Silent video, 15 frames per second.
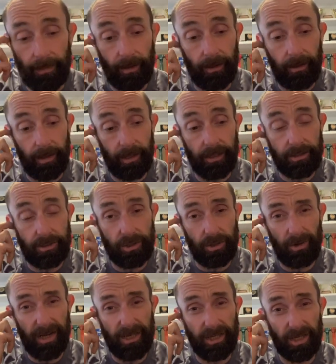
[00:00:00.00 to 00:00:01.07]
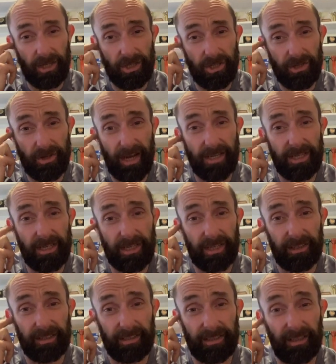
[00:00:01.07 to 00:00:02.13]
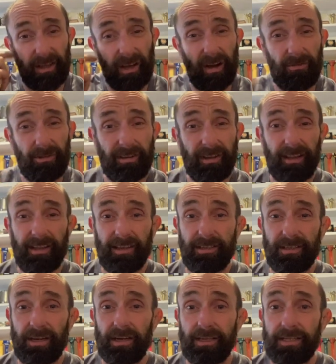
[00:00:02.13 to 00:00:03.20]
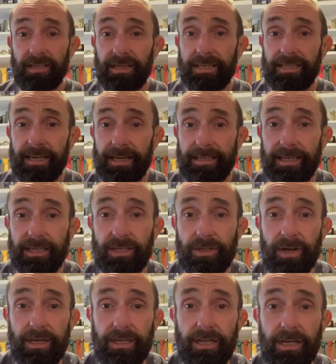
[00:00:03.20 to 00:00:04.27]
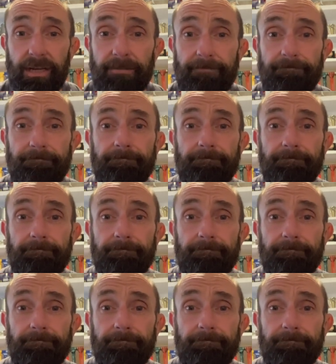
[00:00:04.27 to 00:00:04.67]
2 ways you can stretch. Obviously there's your static stretching,